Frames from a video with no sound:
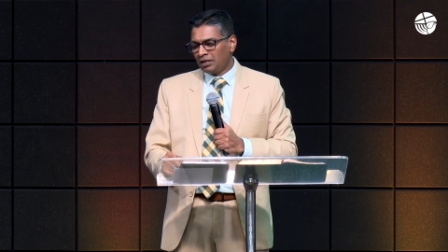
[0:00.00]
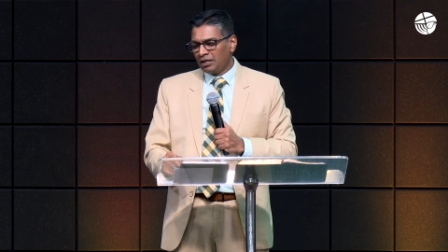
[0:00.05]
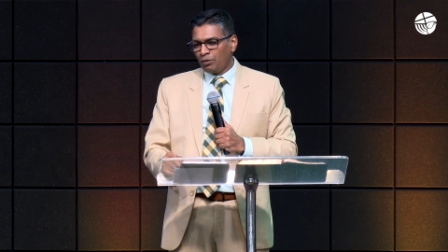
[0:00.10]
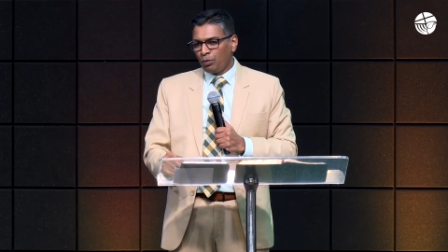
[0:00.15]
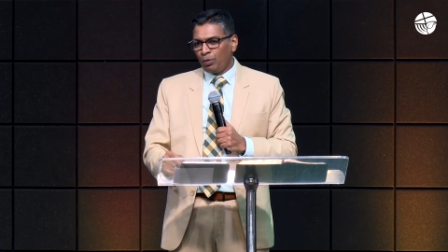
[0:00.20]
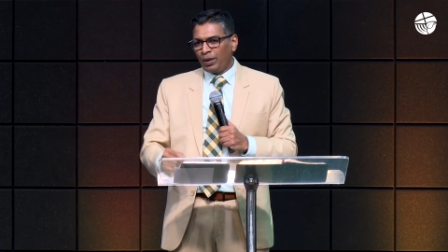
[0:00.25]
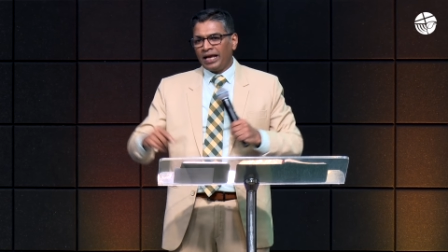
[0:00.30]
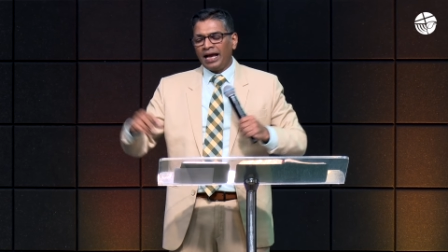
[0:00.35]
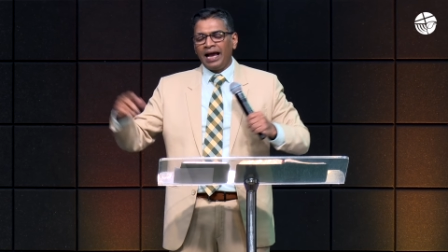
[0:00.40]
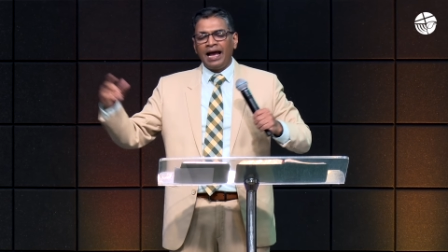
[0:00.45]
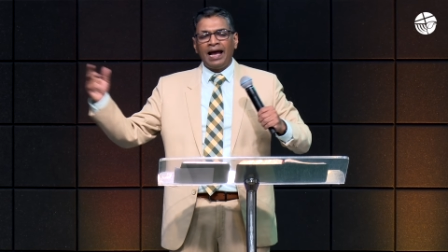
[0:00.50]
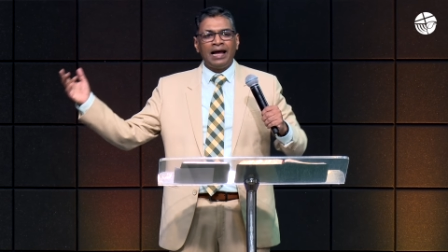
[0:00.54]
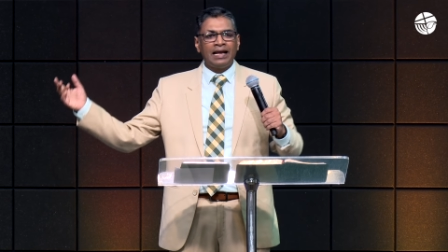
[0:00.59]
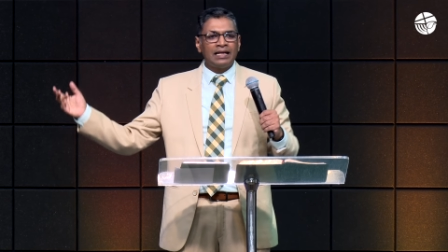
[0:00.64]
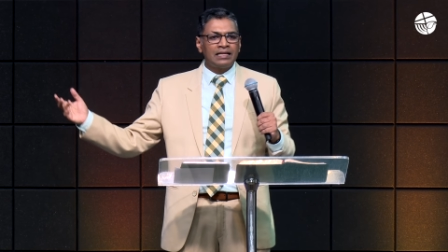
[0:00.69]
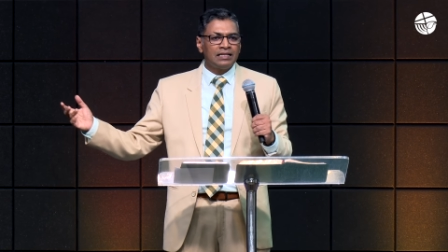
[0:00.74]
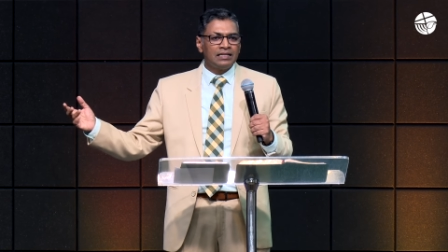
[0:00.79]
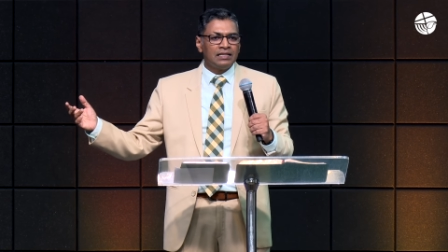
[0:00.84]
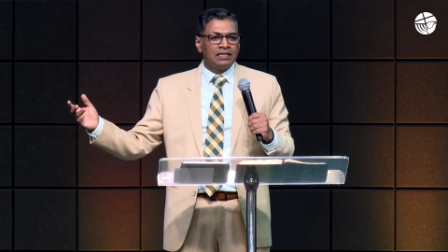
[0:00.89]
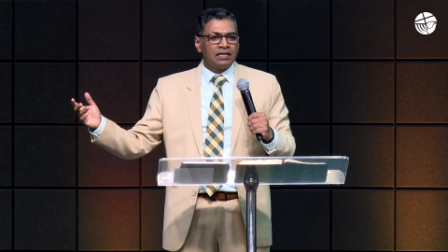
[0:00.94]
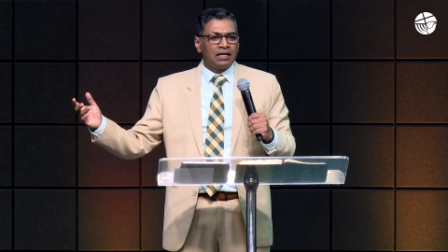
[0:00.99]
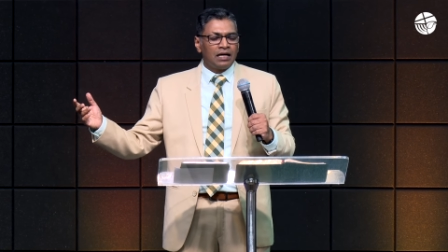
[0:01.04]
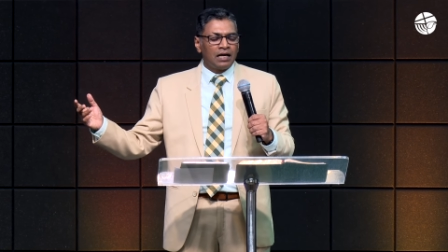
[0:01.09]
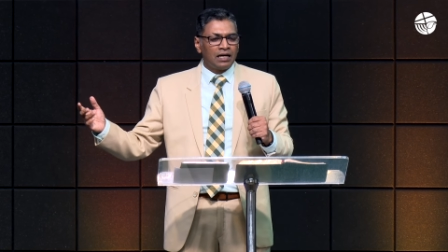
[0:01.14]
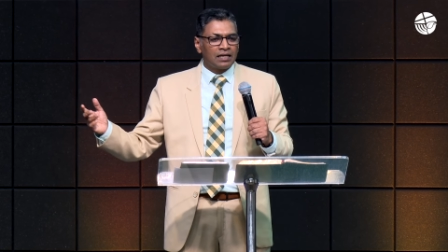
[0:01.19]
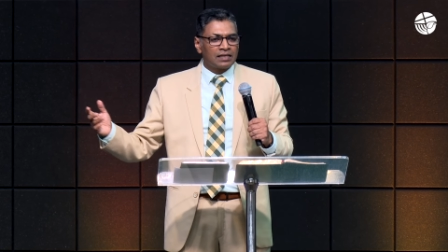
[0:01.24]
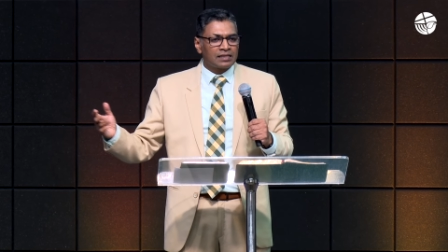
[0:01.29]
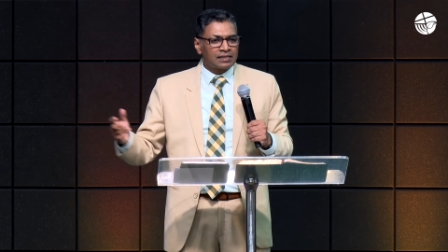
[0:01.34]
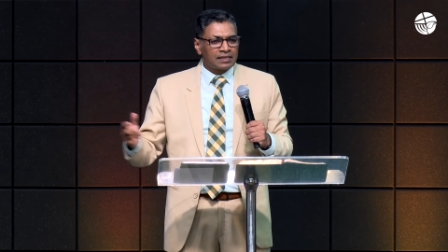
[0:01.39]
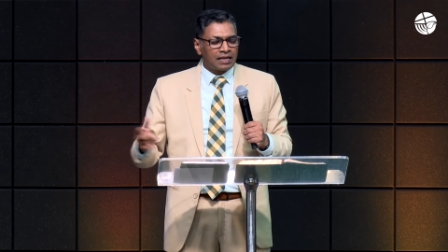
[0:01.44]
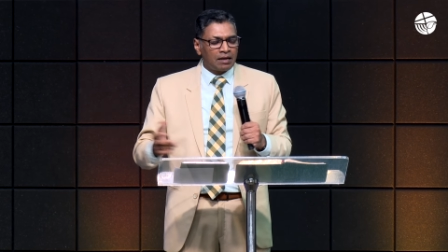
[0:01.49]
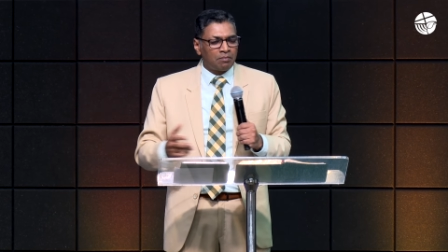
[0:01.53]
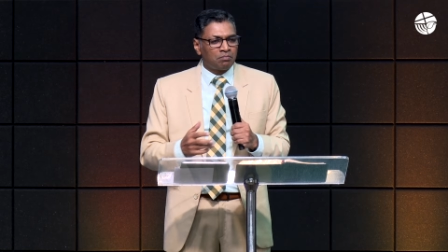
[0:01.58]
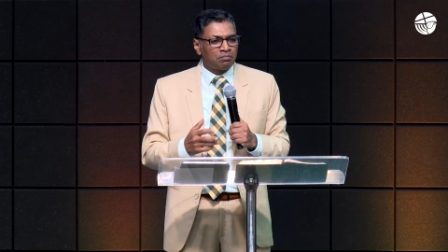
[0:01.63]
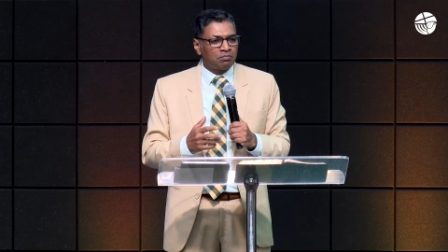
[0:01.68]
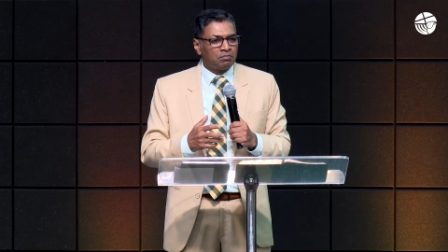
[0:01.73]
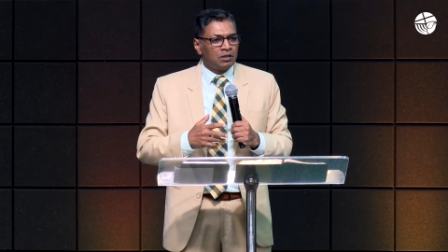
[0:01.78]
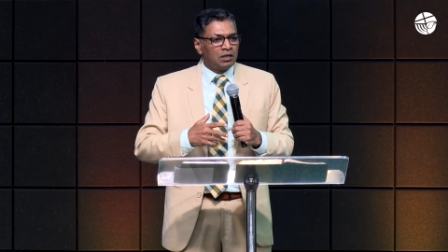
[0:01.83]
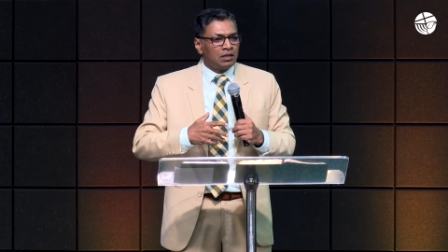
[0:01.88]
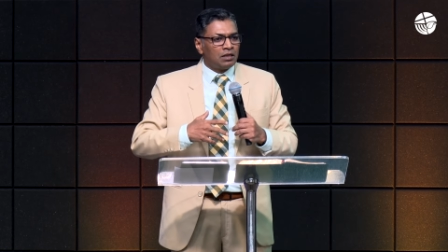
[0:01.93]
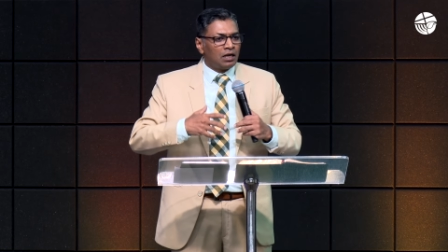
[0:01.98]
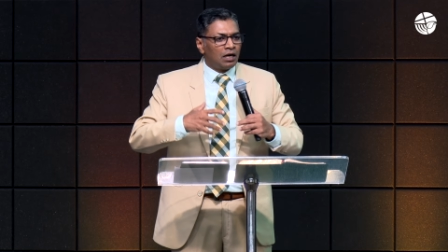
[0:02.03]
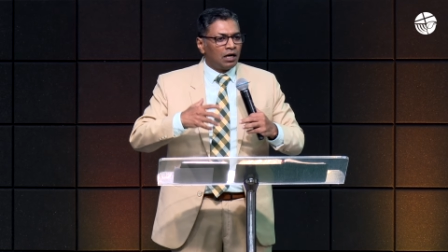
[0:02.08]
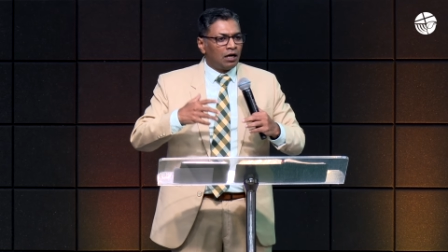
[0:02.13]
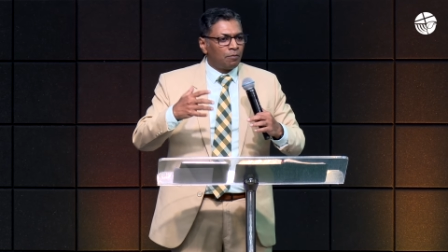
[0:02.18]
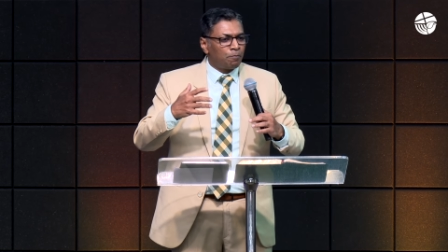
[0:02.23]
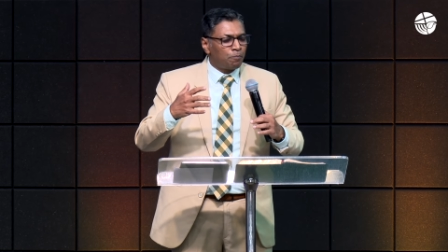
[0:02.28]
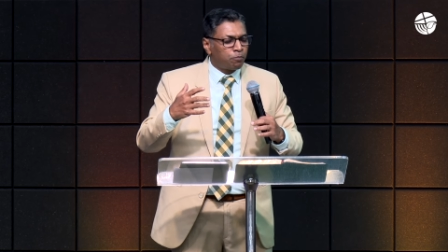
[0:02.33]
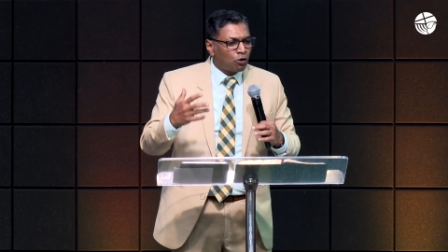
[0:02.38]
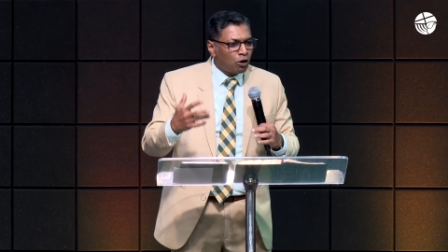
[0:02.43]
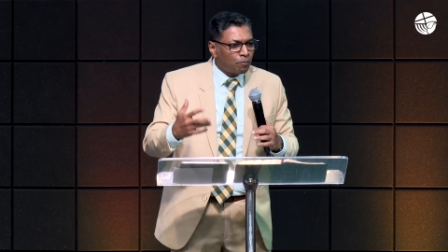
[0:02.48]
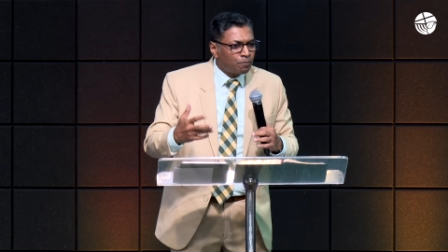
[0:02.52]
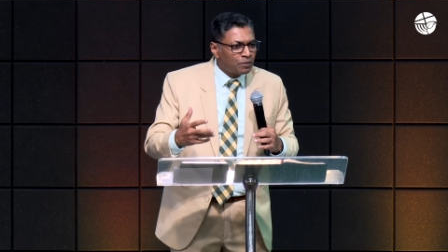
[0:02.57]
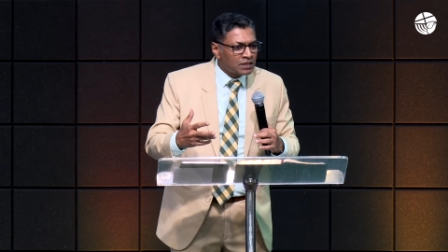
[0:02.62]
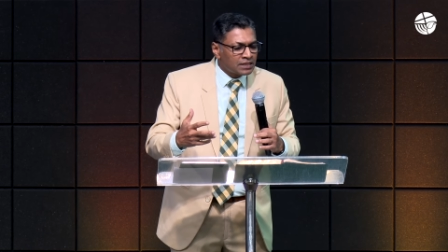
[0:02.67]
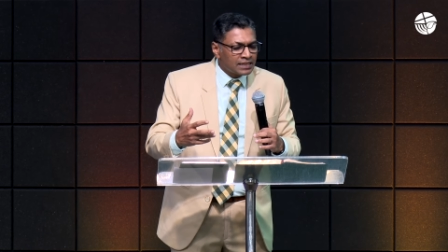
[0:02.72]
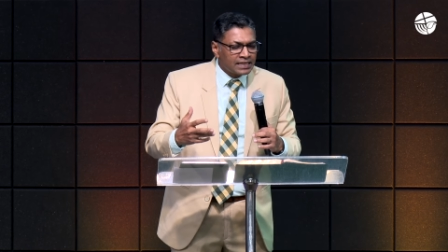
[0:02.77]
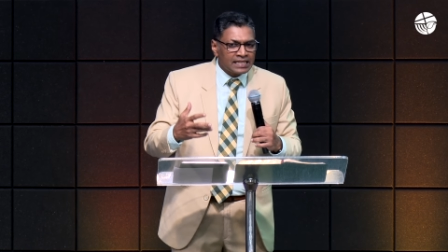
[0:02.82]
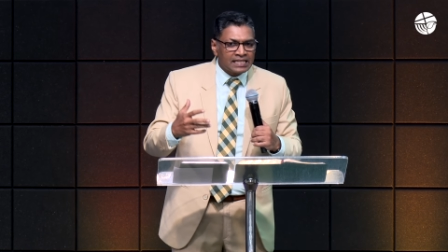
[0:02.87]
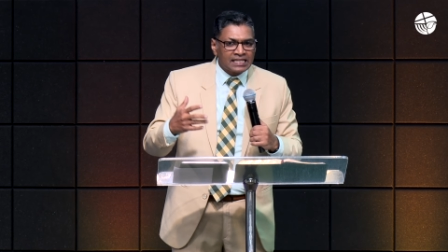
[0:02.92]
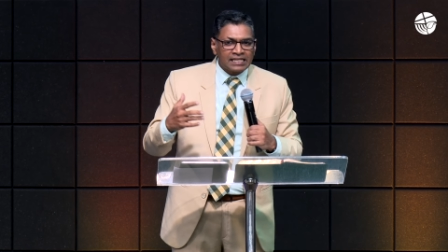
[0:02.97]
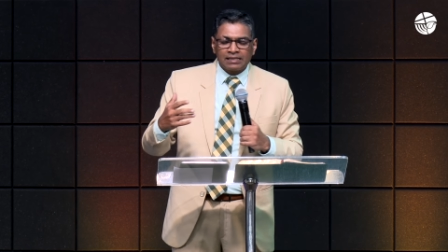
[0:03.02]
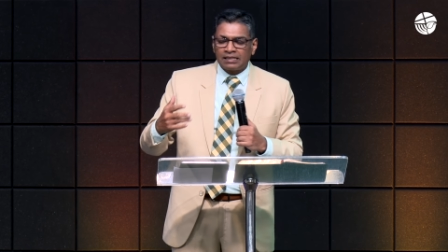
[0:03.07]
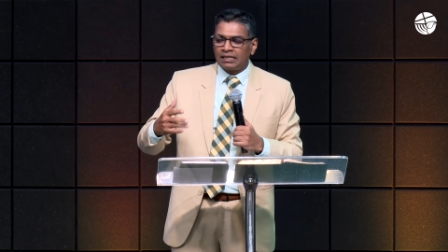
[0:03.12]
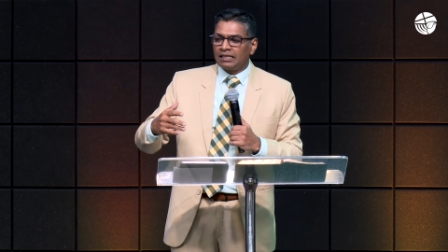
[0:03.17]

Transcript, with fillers: We had some properties